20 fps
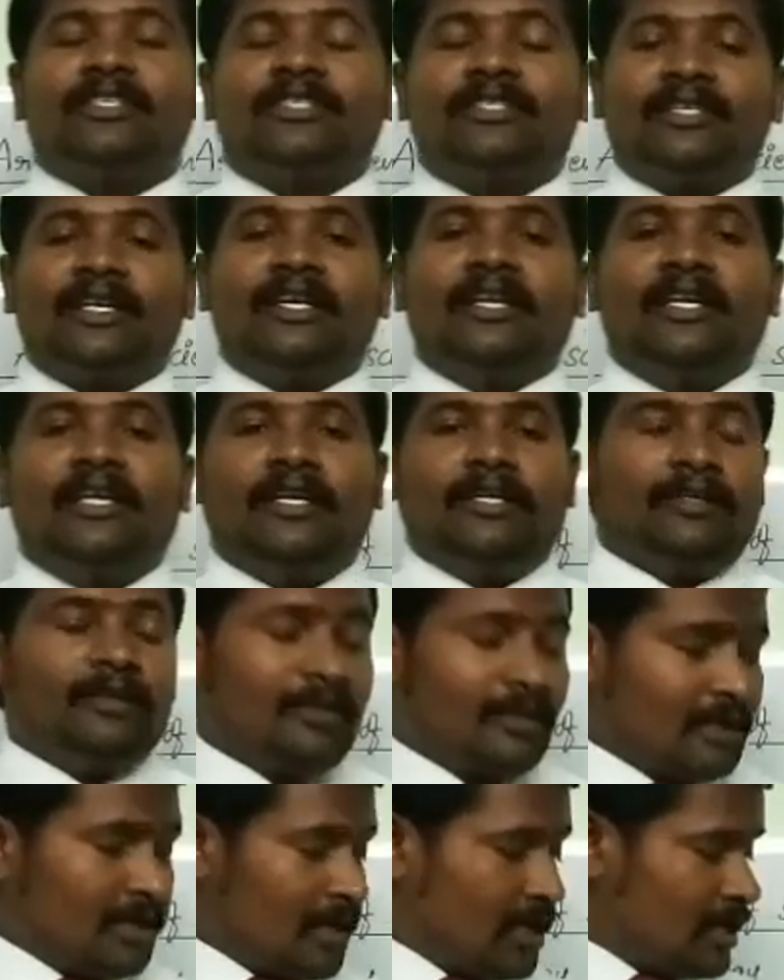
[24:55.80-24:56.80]
study
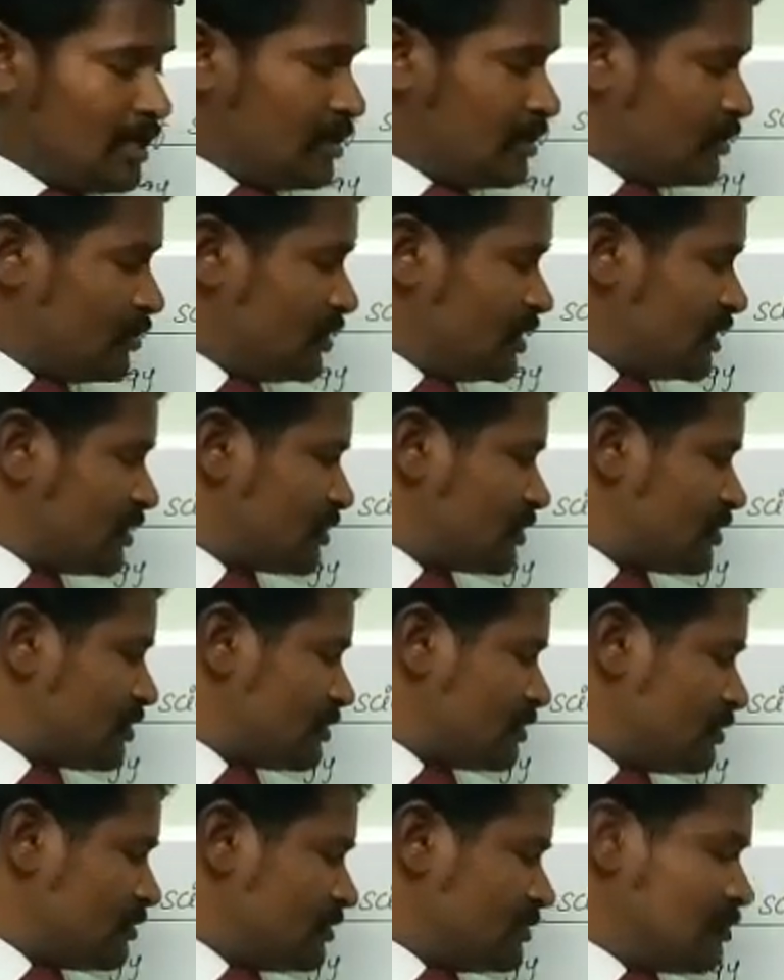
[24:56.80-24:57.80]
under this
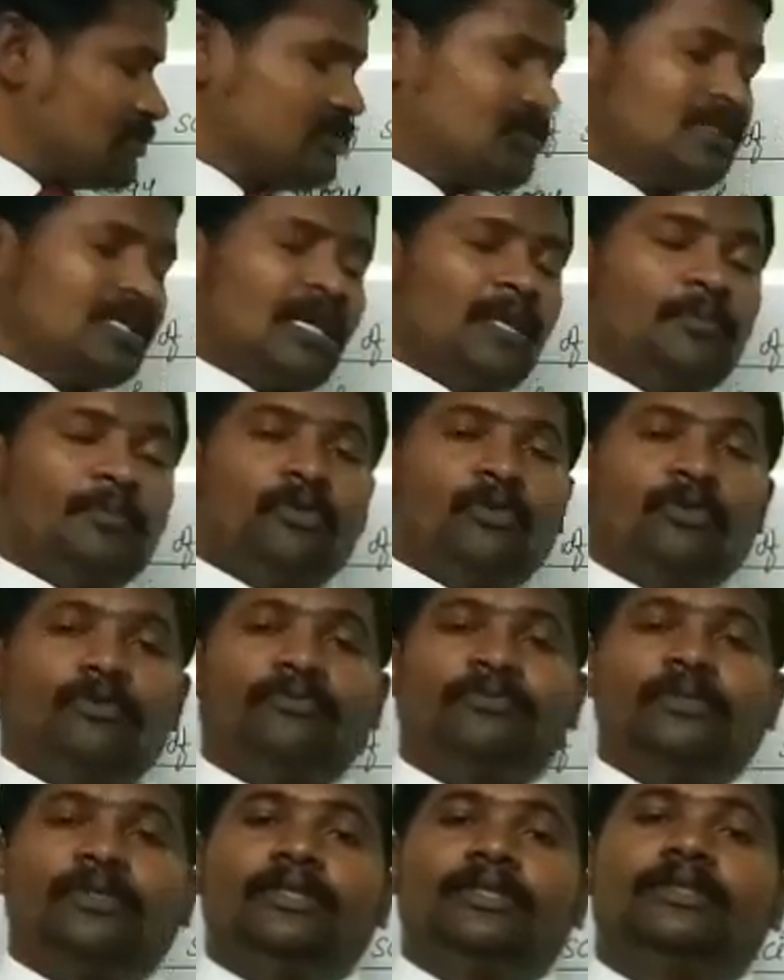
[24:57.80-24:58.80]
type of
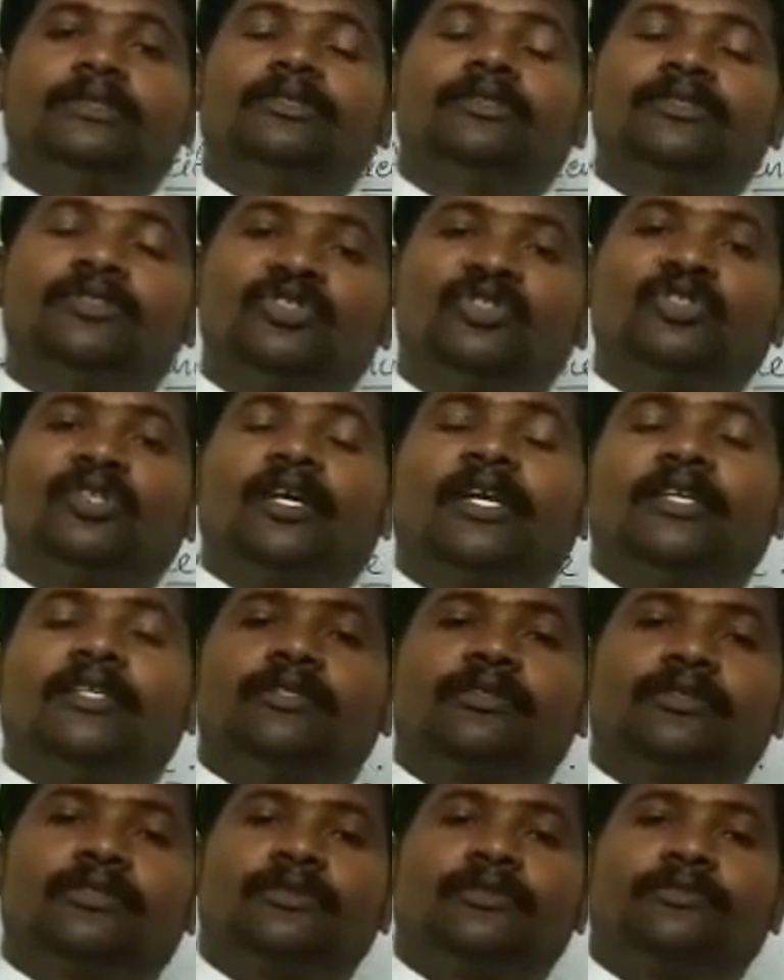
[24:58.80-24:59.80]

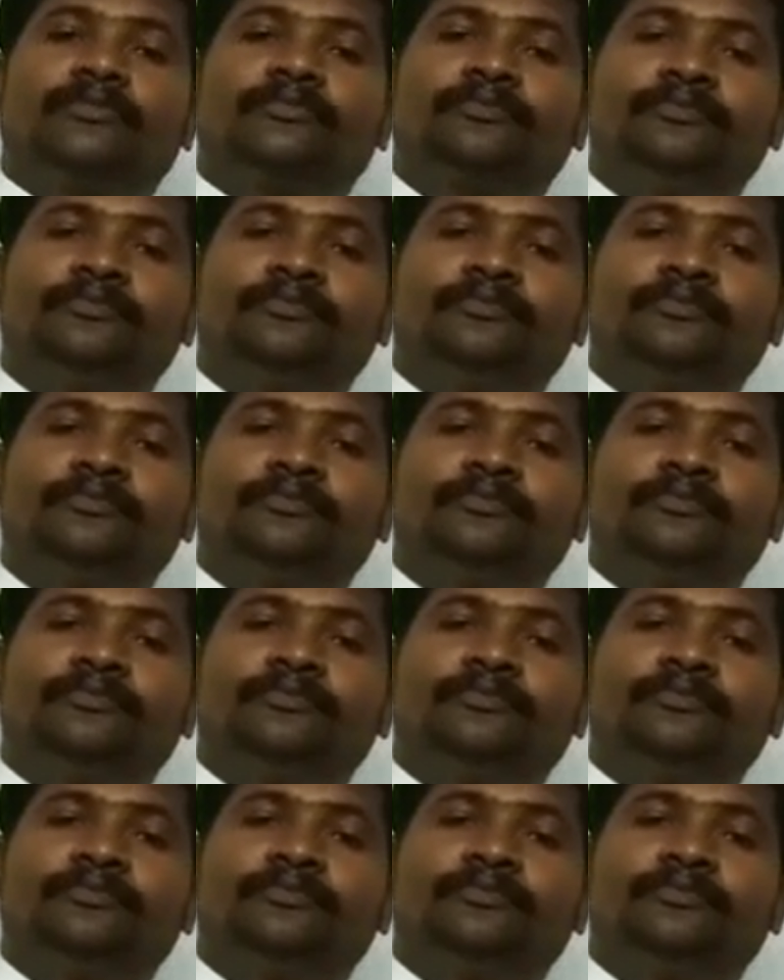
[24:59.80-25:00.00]
science.